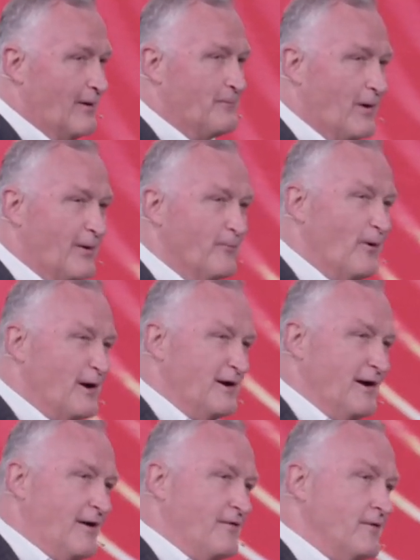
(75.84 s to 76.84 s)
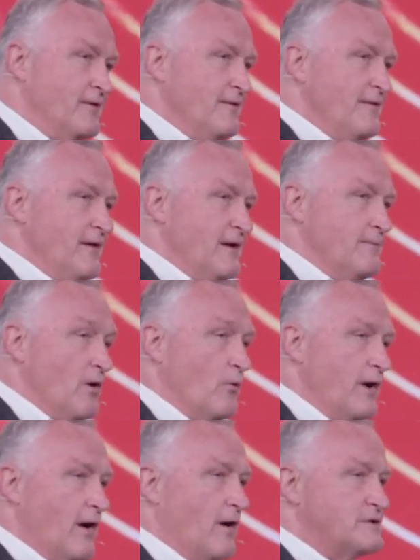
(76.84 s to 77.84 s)
upon one another, but
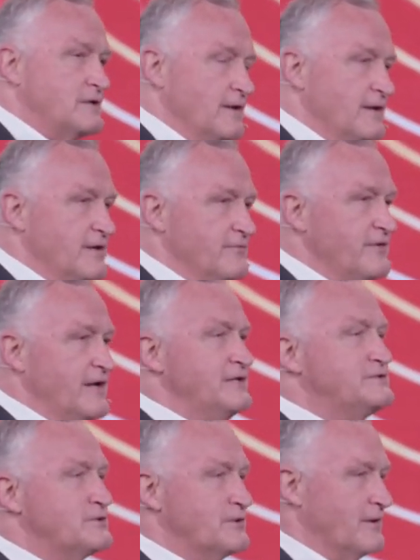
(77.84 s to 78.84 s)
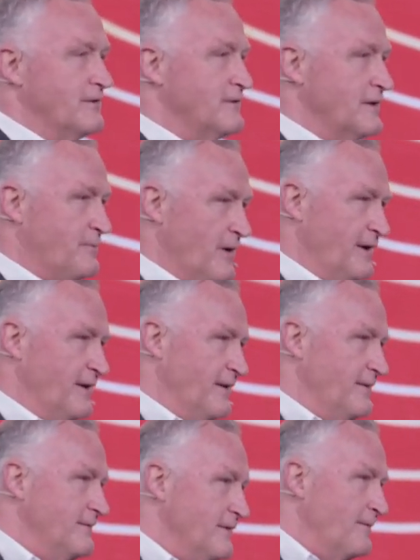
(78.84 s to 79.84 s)
we are to live
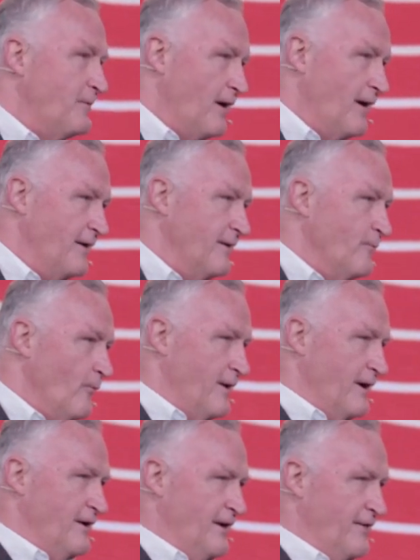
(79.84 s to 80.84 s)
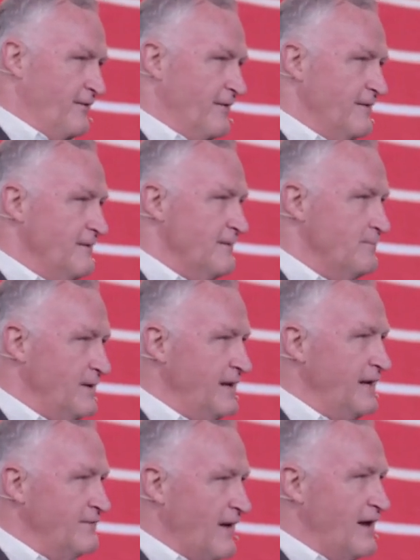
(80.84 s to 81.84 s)
interdependent upon one another,
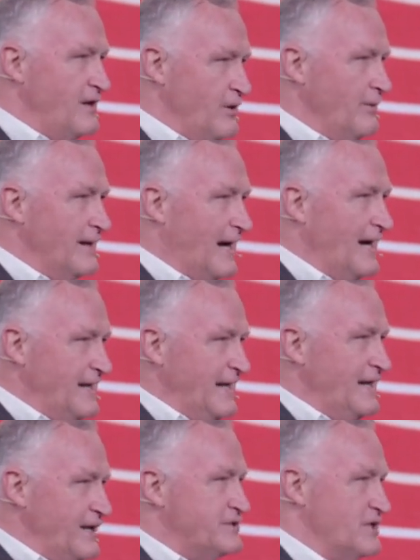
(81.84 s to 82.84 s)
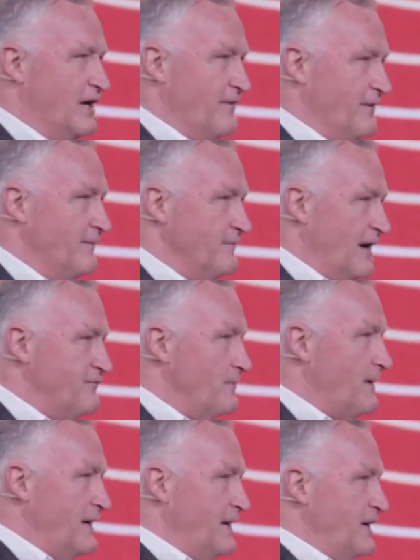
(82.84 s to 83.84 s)
meaning that you and I need each other.
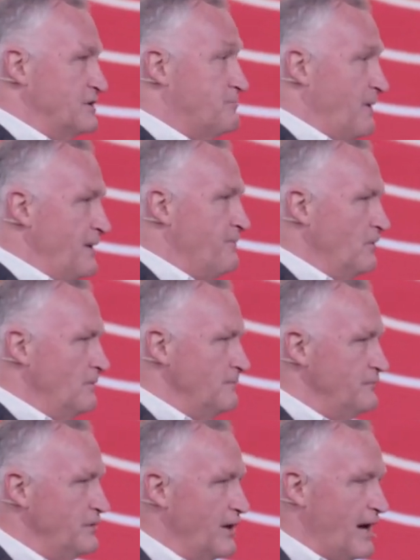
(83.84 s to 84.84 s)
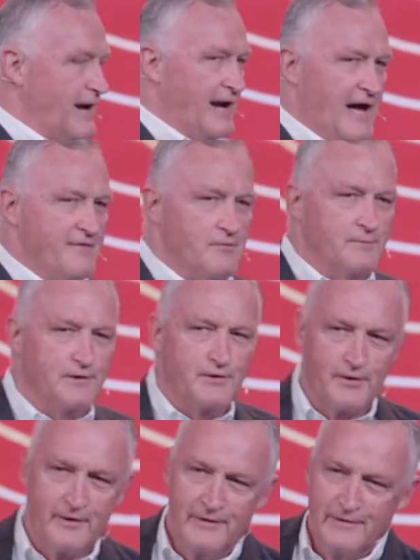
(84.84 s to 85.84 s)
Everybody needs people. You got to have them in
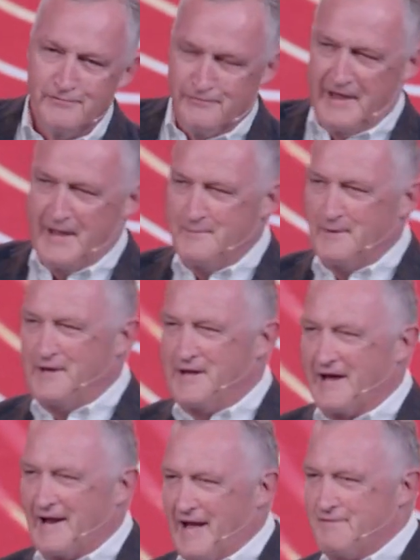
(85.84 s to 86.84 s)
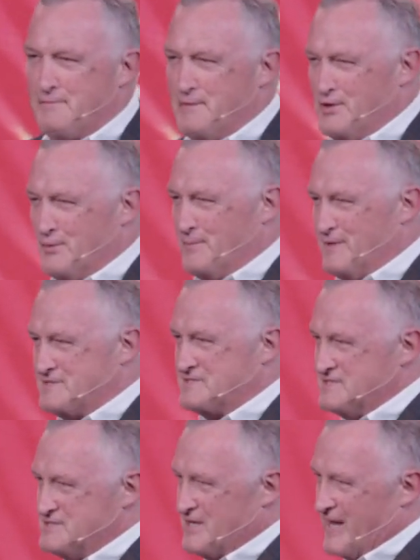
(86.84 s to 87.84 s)
your family, you got to have them in your
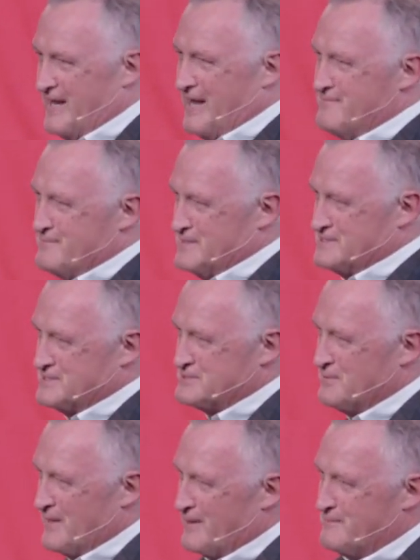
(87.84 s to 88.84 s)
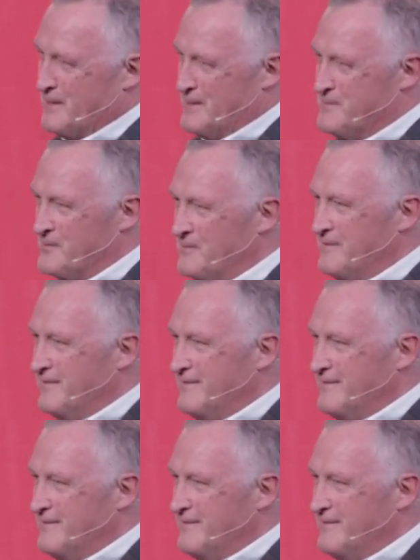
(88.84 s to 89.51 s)
business. You can't have business without people.